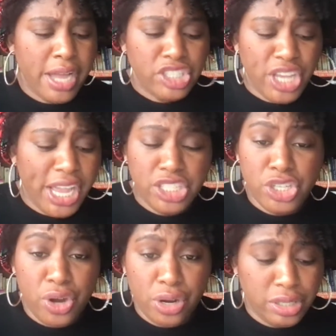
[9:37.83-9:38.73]
changing
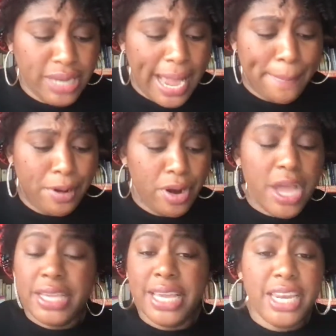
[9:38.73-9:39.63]
her diaper,
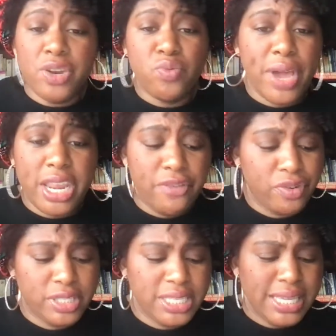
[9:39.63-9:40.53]
getting ready for
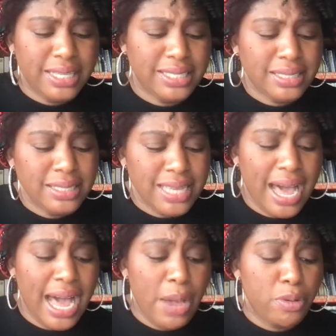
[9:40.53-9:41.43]
tea
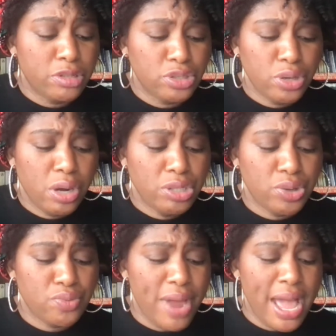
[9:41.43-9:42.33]
time with Sir
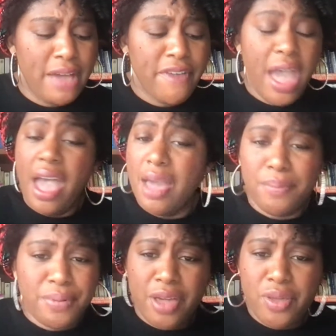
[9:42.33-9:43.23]
Giraffe and
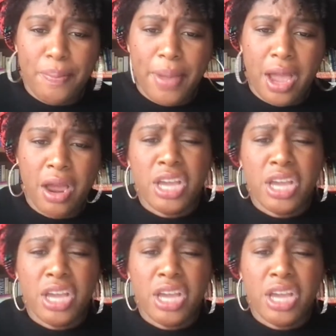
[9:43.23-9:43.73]
Brother Bear?